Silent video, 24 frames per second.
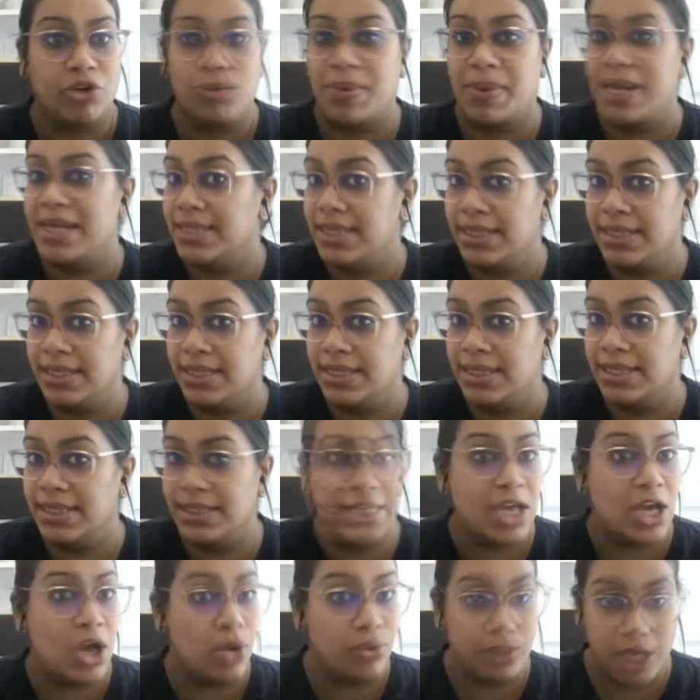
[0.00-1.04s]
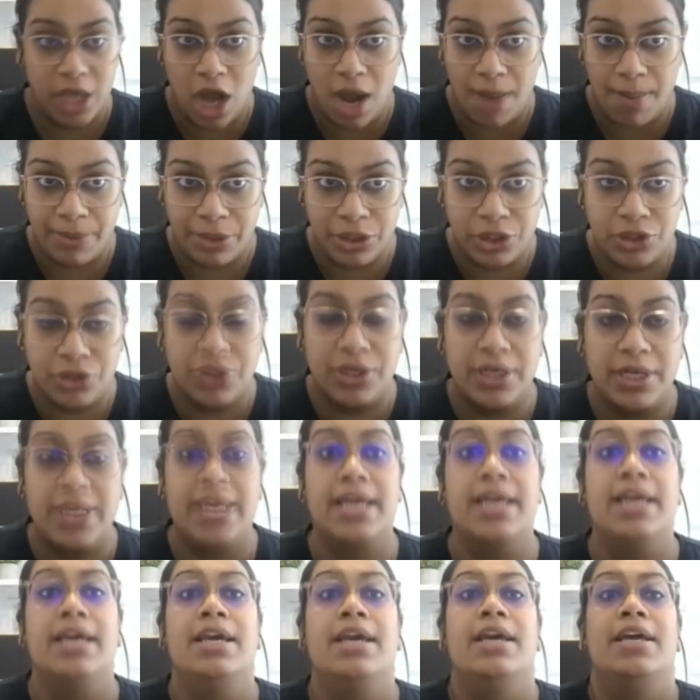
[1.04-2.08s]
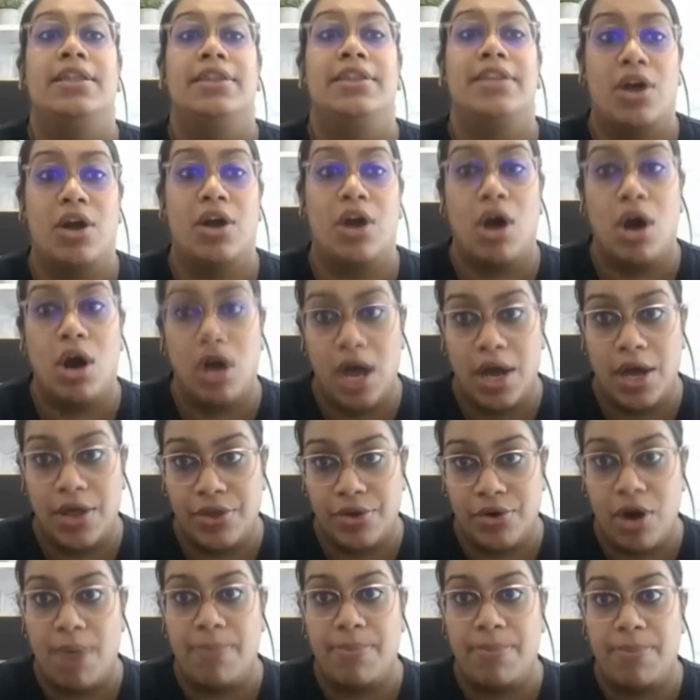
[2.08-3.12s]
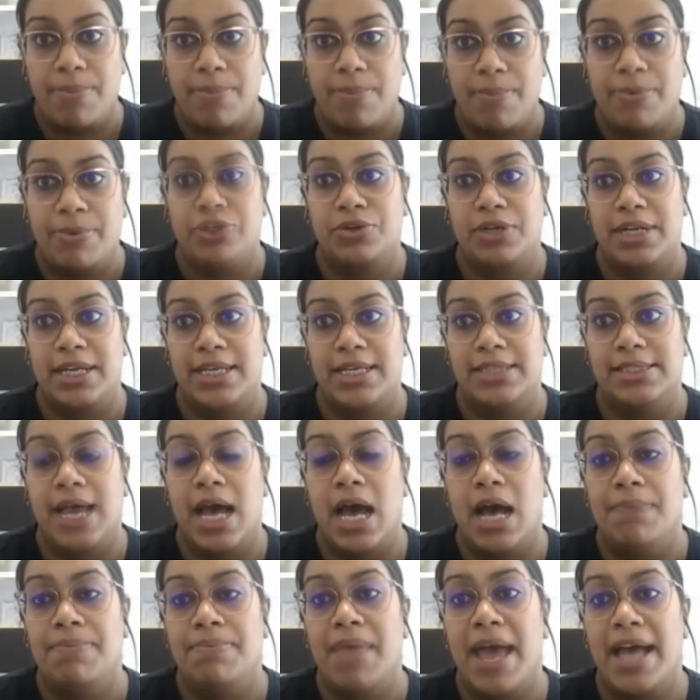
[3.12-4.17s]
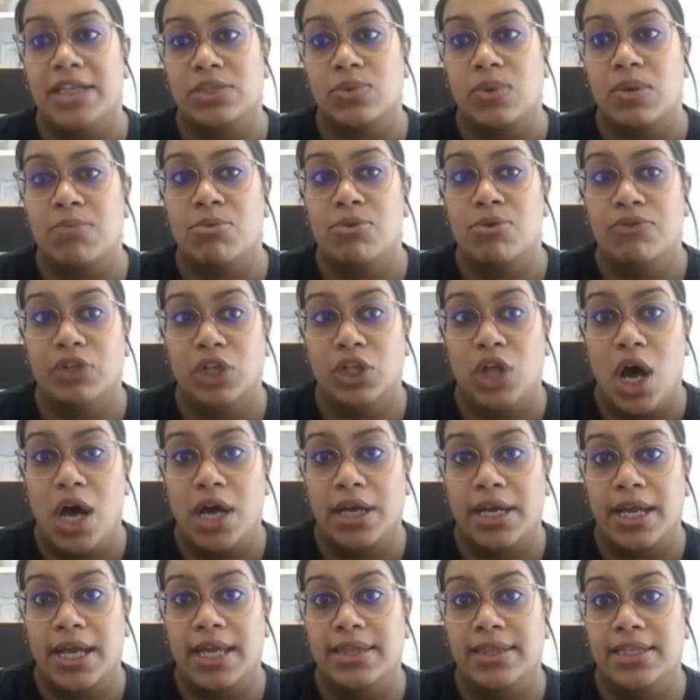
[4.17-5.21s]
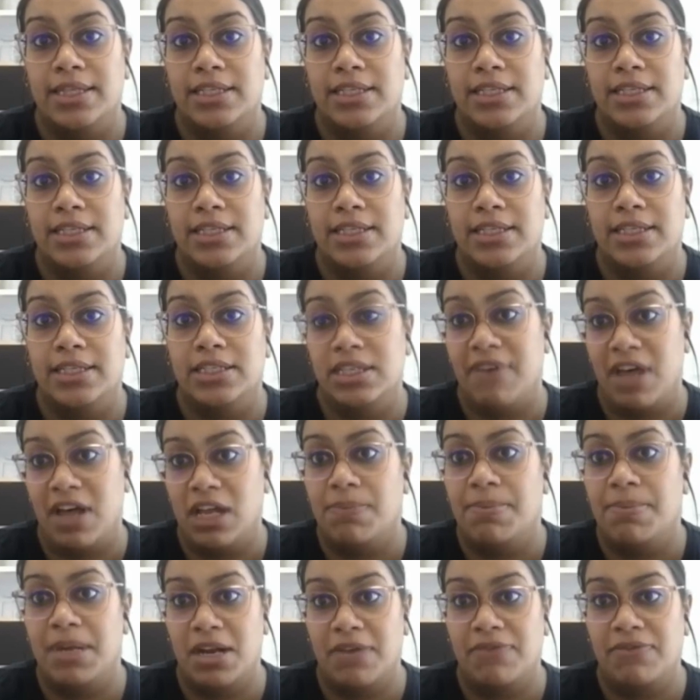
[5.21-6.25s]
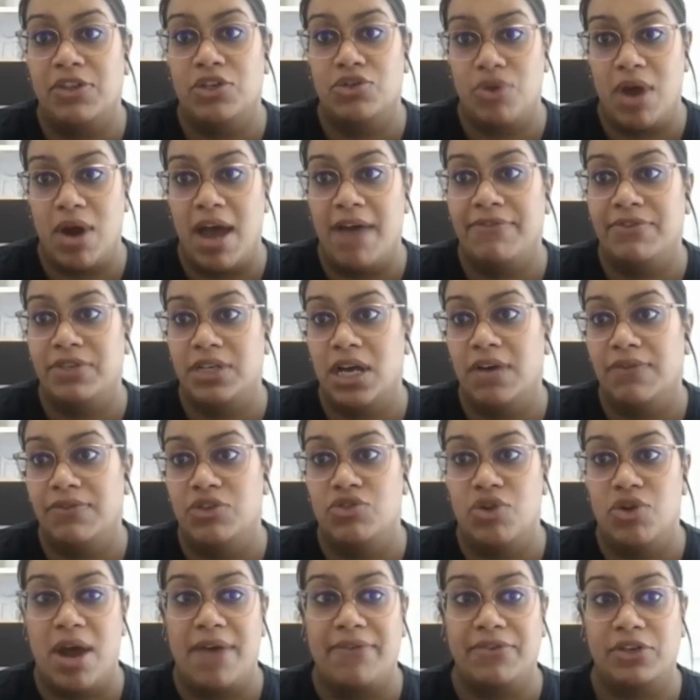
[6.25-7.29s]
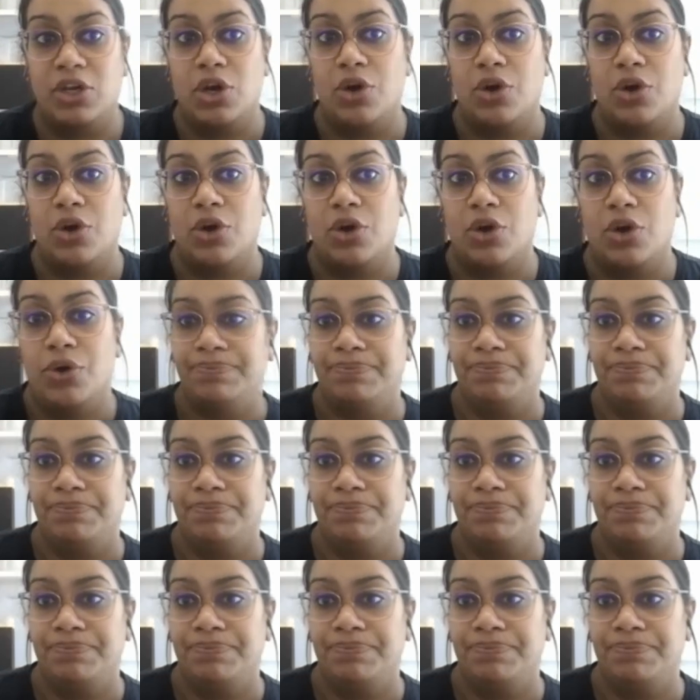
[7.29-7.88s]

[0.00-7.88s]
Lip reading: group isn't the only opportunity. There are other opportunities as we move along in the development of the draft code.